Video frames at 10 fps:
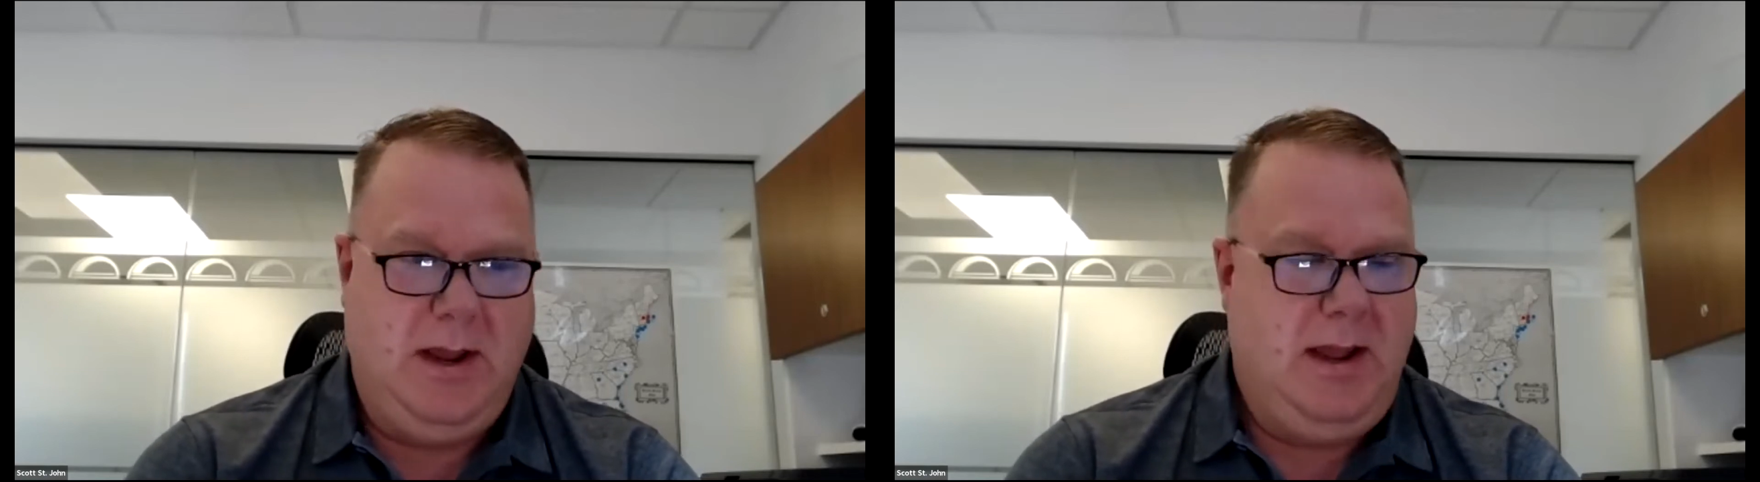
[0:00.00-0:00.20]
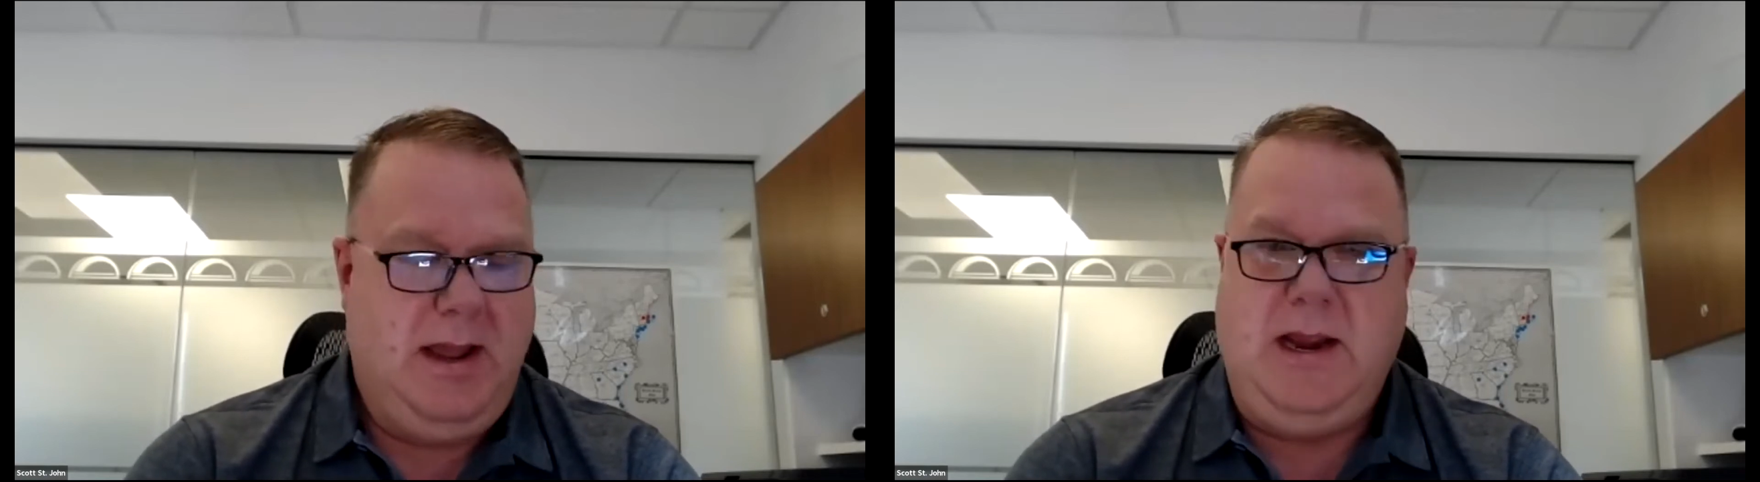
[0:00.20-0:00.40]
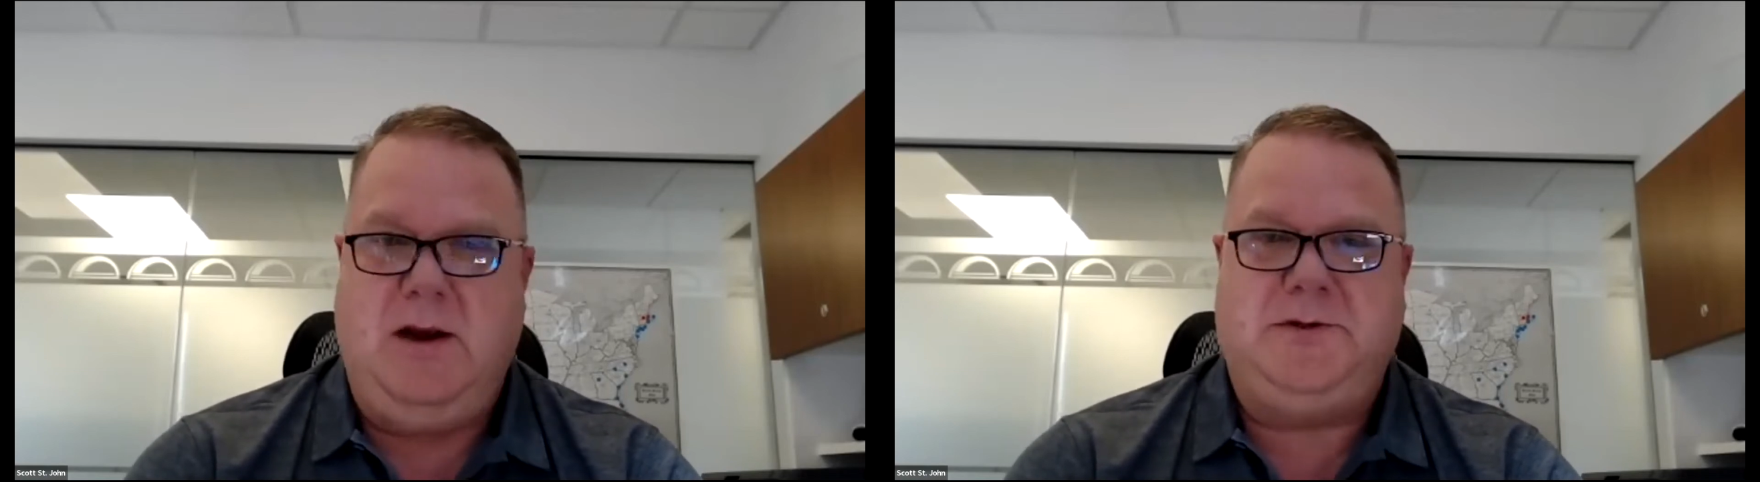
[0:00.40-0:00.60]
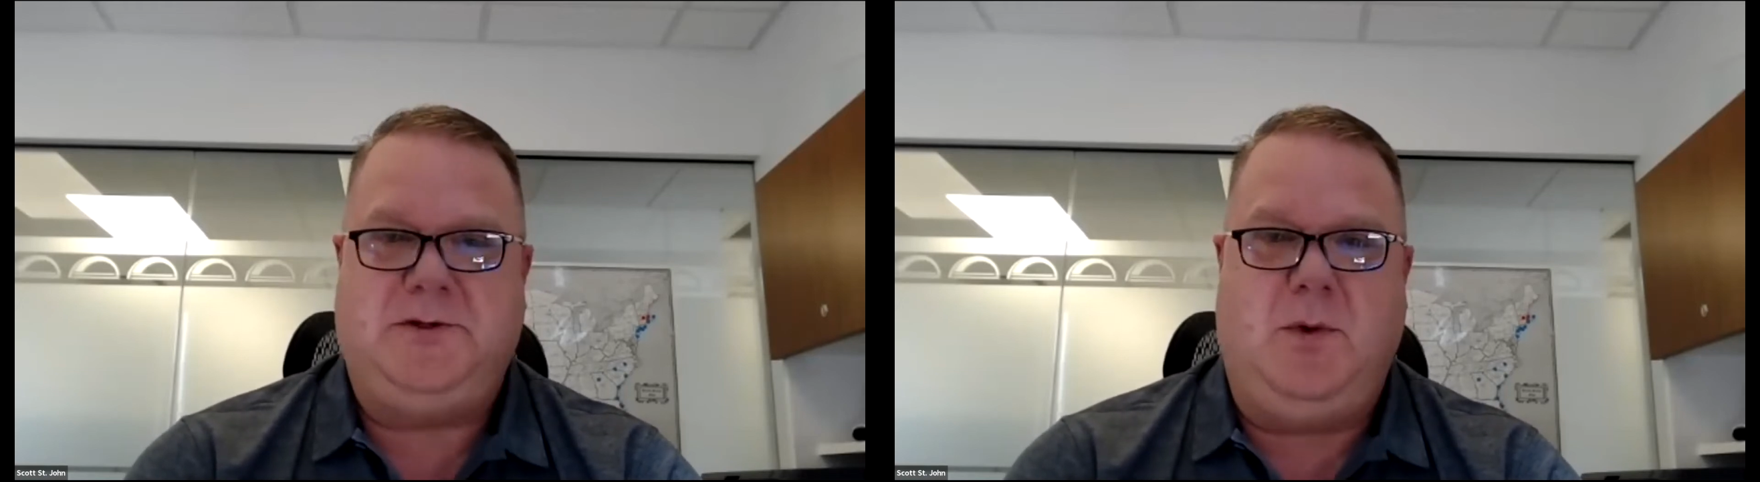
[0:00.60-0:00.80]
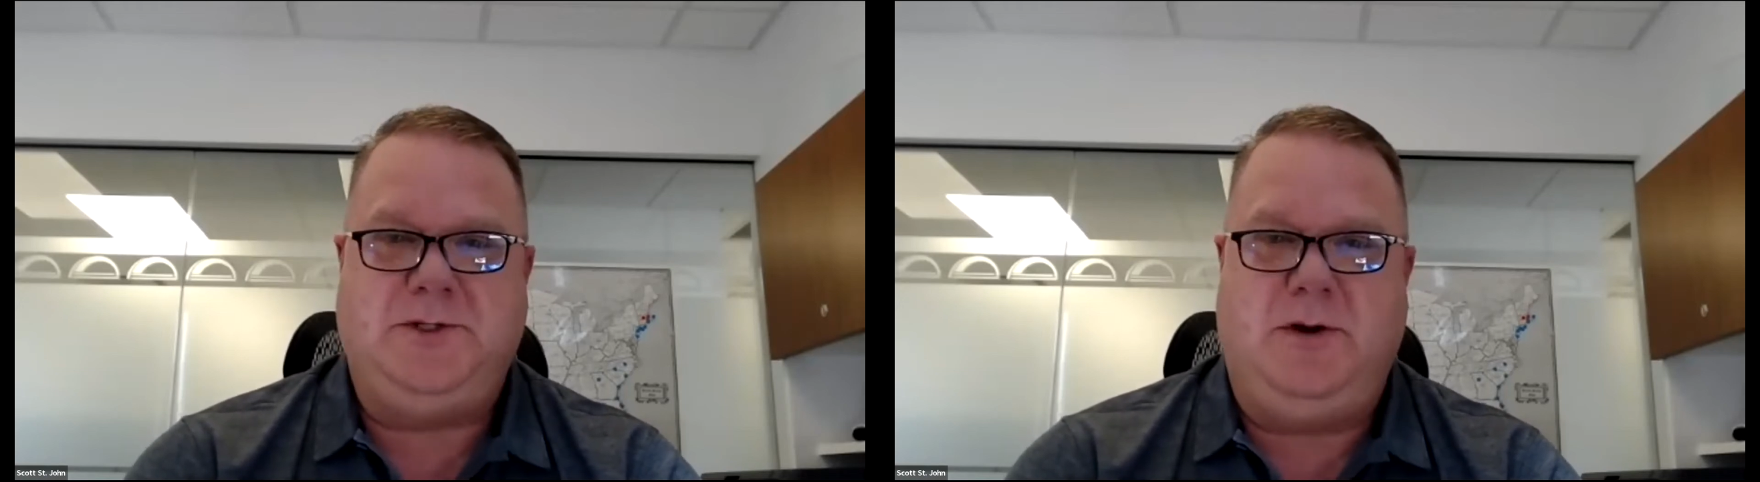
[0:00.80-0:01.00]
hey, here's the
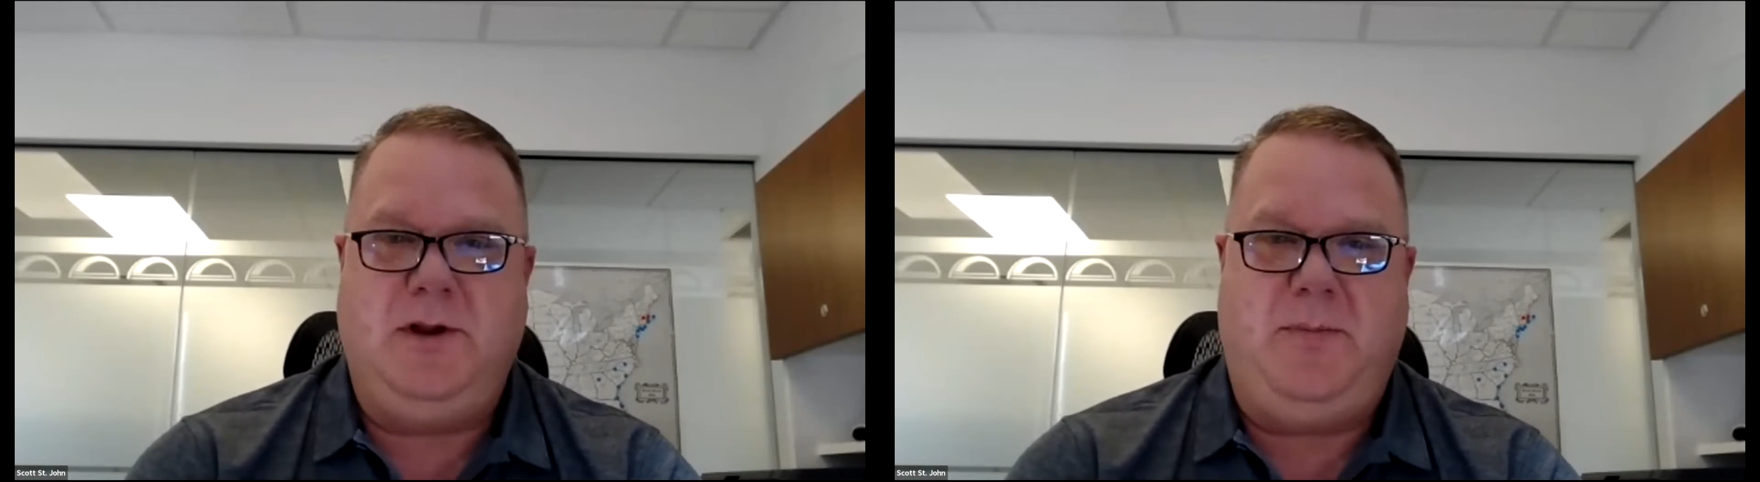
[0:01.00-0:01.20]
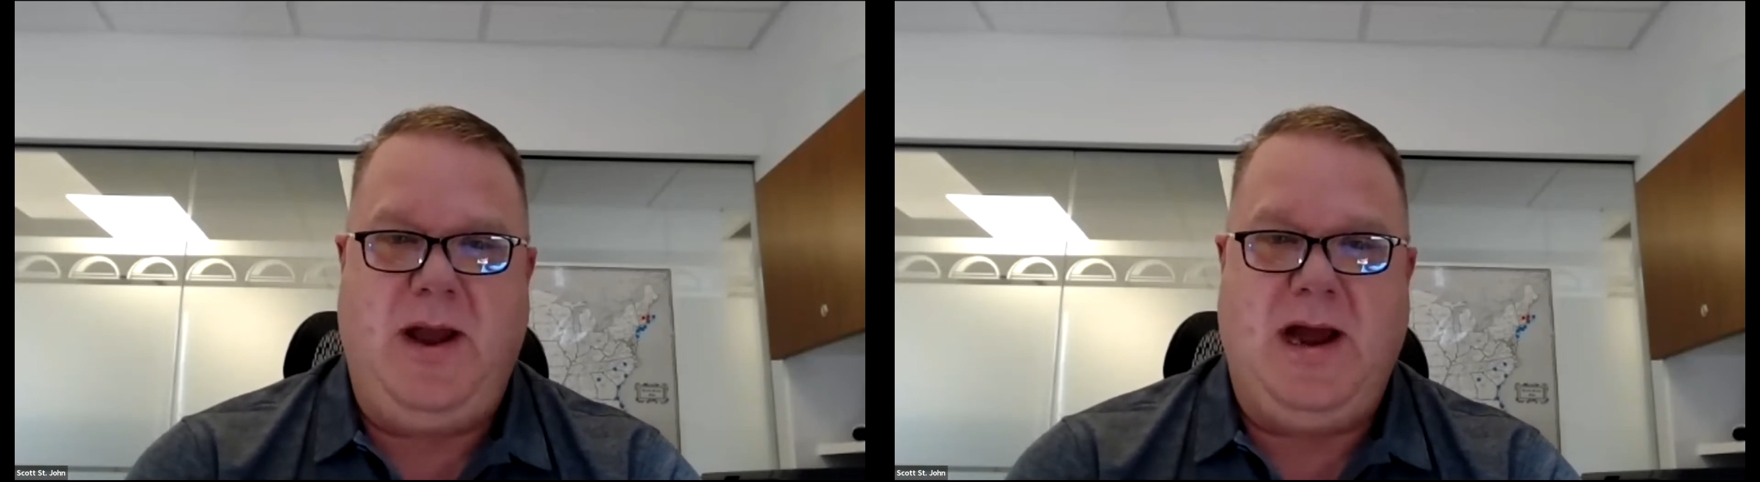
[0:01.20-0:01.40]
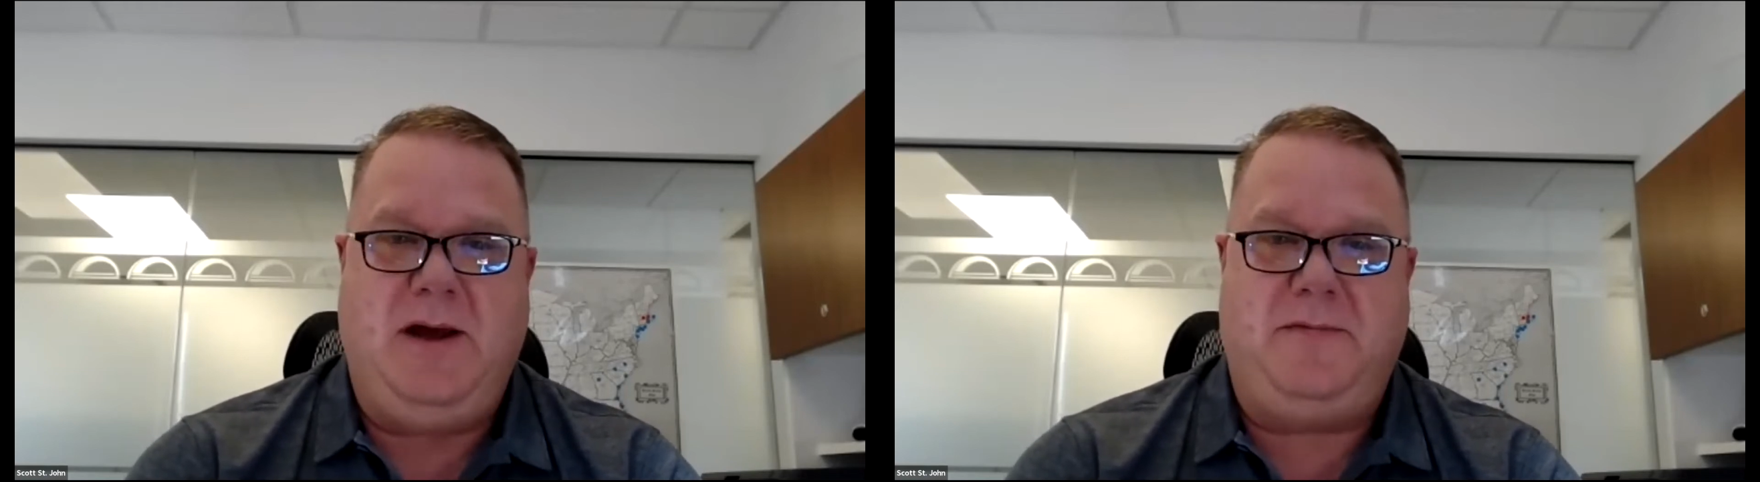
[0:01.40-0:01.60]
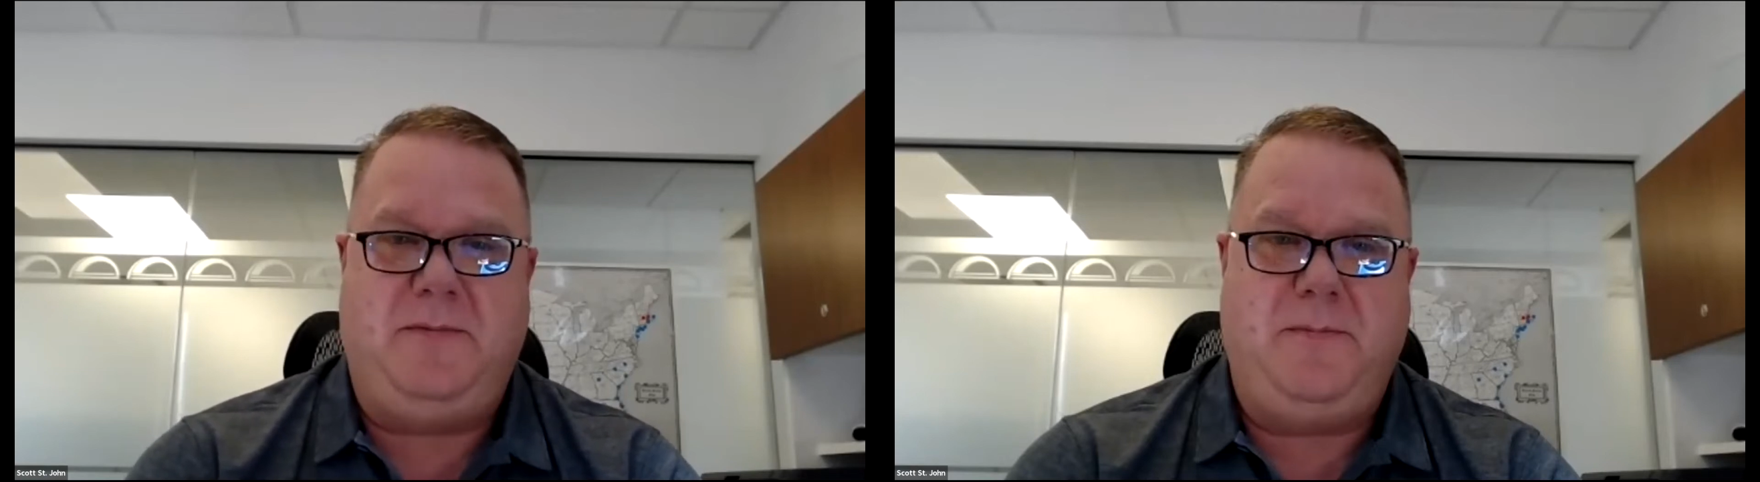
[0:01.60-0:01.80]
ones that are in the path,